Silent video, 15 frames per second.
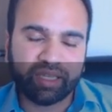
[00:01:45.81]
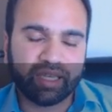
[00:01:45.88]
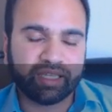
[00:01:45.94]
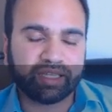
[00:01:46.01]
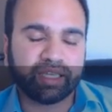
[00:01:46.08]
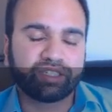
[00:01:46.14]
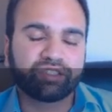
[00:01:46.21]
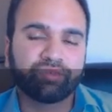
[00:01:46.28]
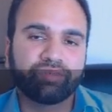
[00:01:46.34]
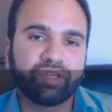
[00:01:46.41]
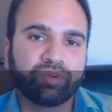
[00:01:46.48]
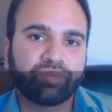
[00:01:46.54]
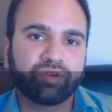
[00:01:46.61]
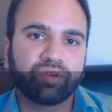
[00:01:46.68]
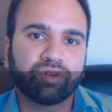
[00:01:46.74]
It led to
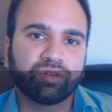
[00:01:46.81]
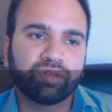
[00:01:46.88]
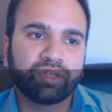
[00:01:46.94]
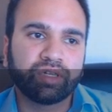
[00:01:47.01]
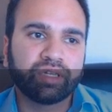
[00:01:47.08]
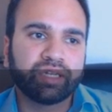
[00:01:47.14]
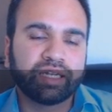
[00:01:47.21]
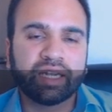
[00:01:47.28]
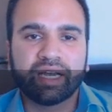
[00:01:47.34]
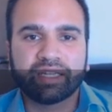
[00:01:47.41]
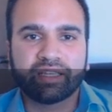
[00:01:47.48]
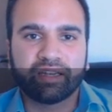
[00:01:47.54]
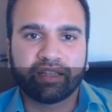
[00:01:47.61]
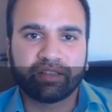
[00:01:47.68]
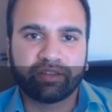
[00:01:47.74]
people
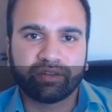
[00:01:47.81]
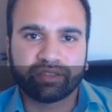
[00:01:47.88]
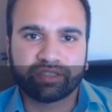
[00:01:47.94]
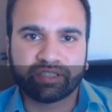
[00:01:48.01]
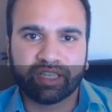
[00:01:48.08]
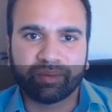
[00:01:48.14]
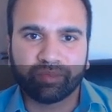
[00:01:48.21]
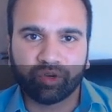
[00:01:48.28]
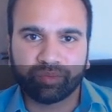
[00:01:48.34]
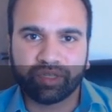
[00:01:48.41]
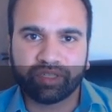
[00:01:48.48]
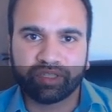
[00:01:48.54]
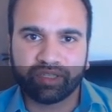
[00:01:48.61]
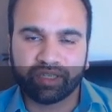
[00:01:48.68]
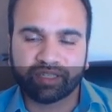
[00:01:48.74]
not getting their STEM
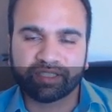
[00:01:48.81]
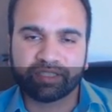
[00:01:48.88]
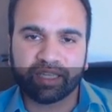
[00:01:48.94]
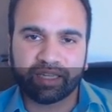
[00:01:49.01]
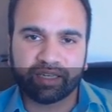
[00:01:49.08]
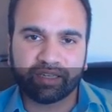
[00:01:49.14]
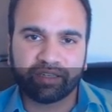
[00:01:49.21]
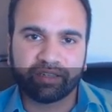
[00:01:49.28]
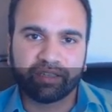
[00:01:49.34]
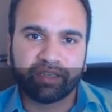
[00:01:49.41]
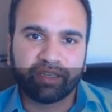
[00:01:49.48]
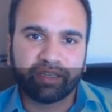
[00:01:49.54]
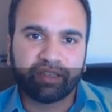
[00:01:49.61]
OPT extended.